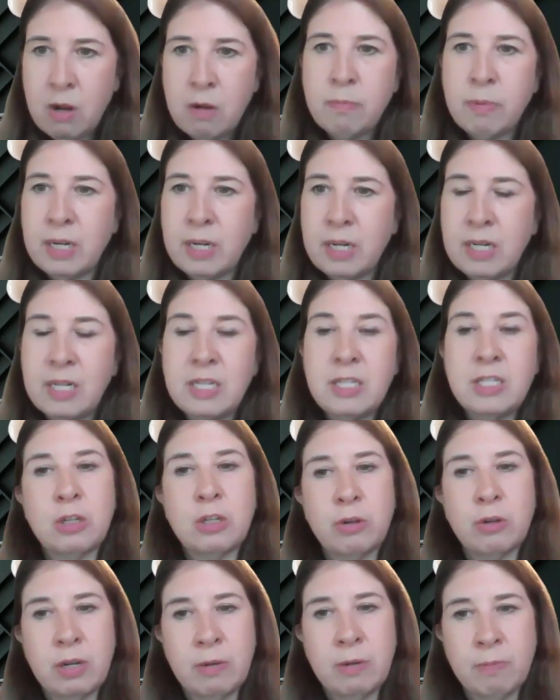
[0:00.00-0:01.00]
but it is
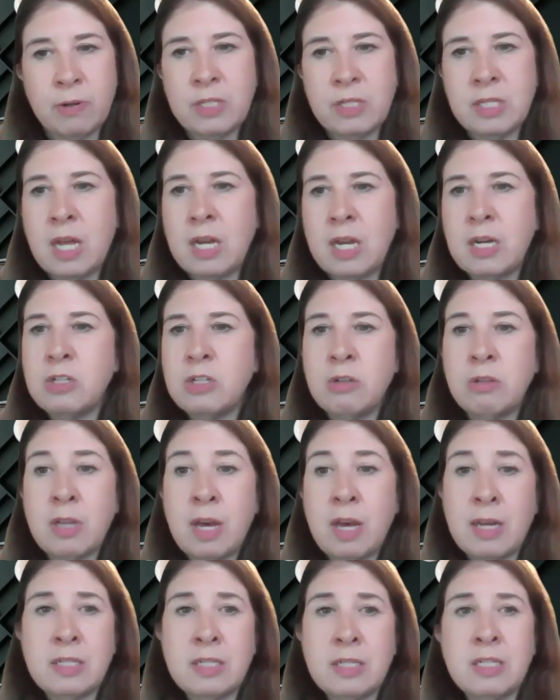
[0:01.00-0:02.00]
30% and
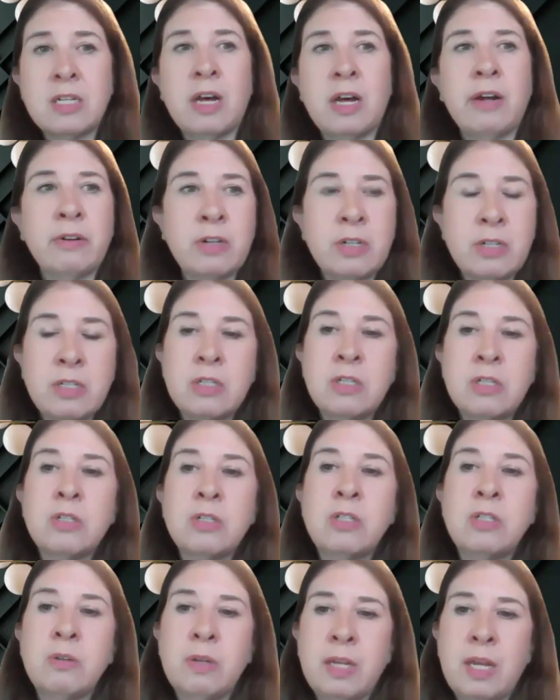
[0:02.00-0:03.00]
$2,000
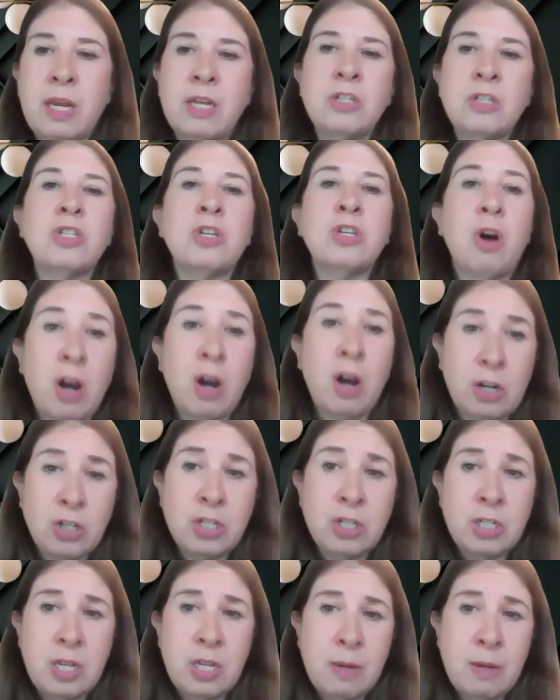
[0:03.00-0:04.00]
to engage the
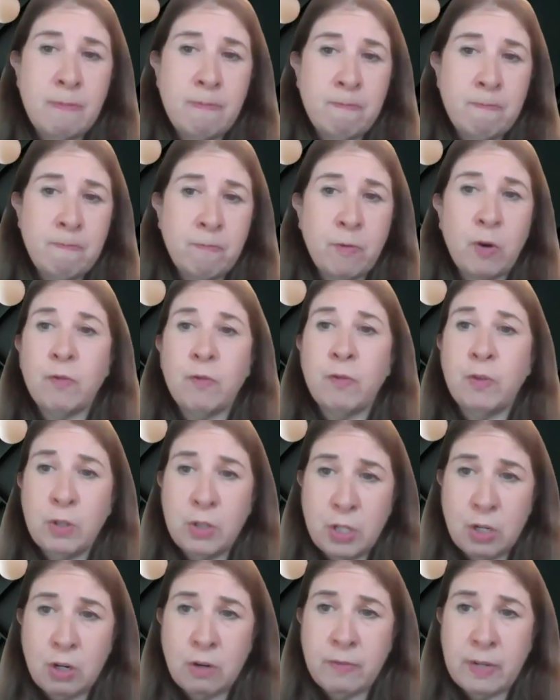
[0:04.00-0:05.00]
auction team for full
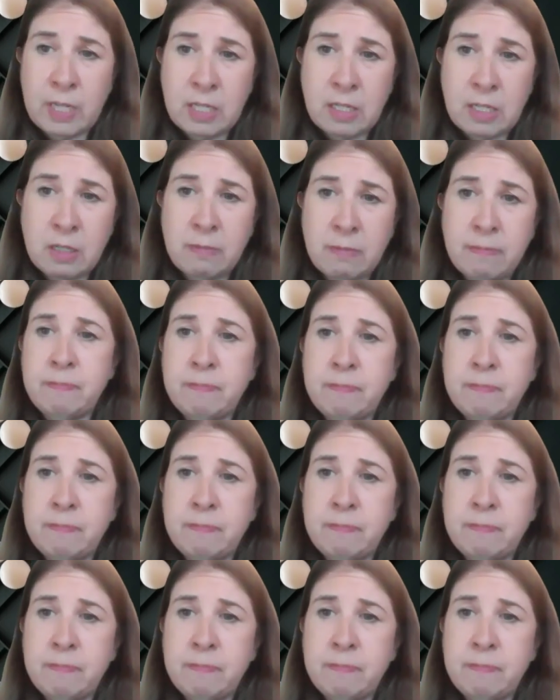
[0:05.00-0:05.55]
service.